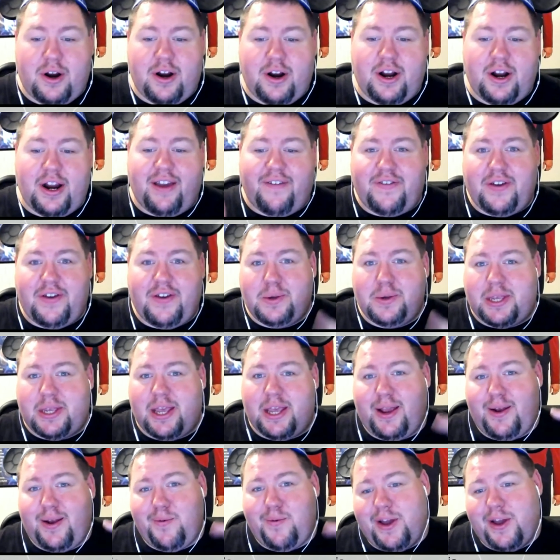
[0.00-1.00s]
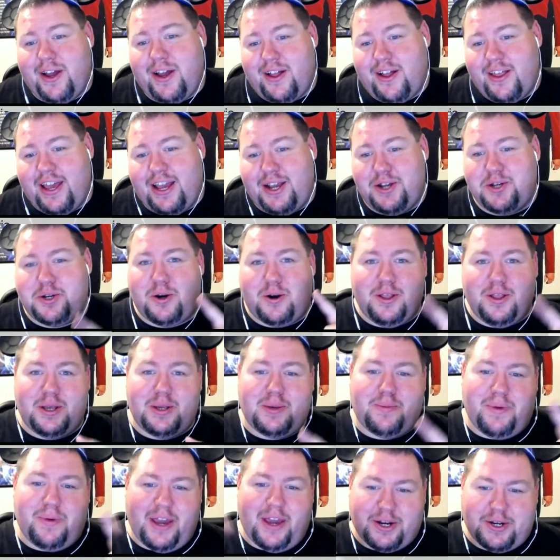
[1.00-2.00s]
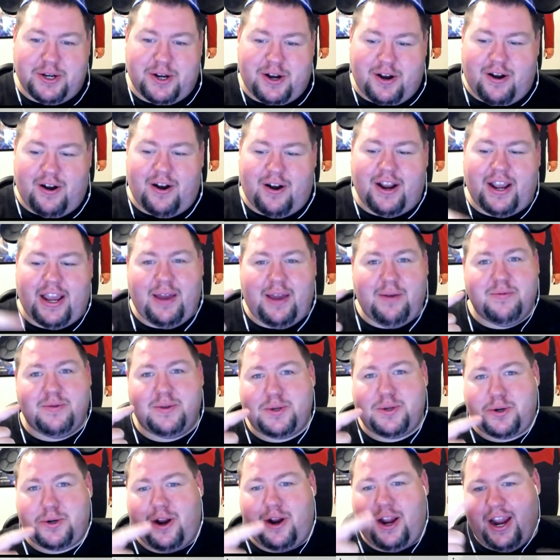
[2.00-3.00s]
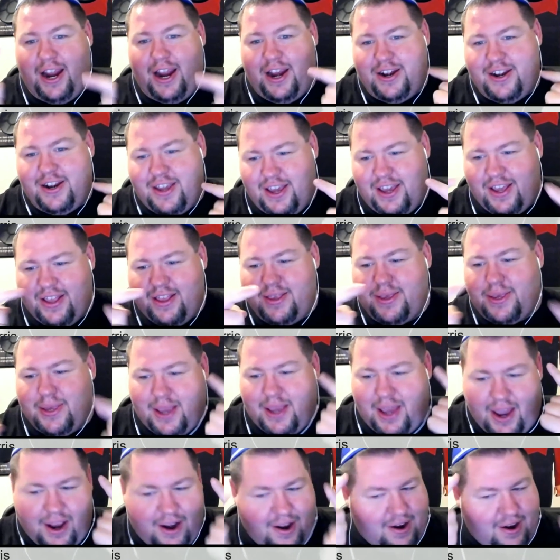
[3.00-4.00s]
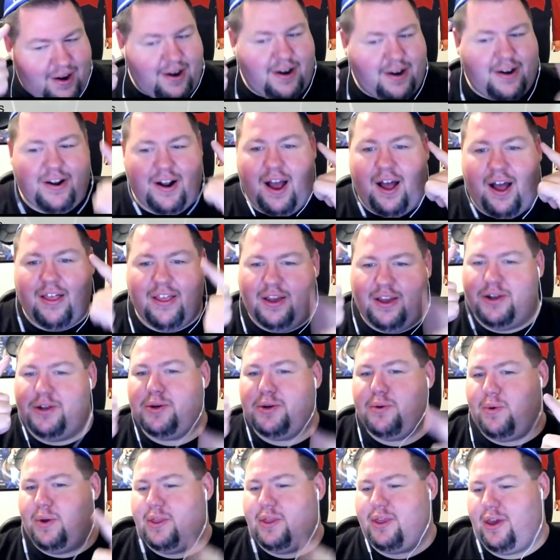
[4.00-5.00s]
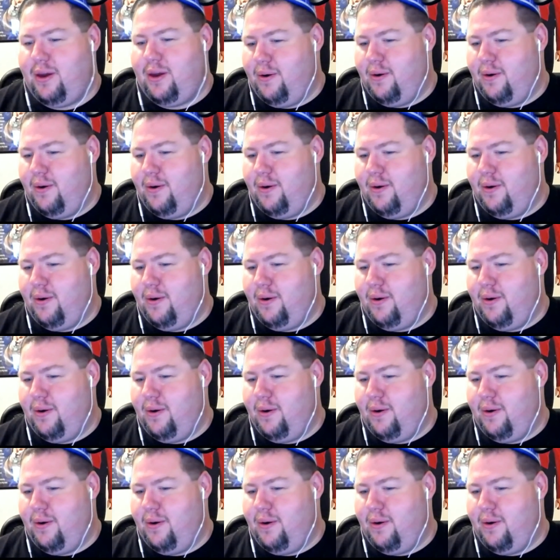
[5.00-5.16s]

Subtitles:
if you send Will a shirtless picture, he will trade insider knowledge with you.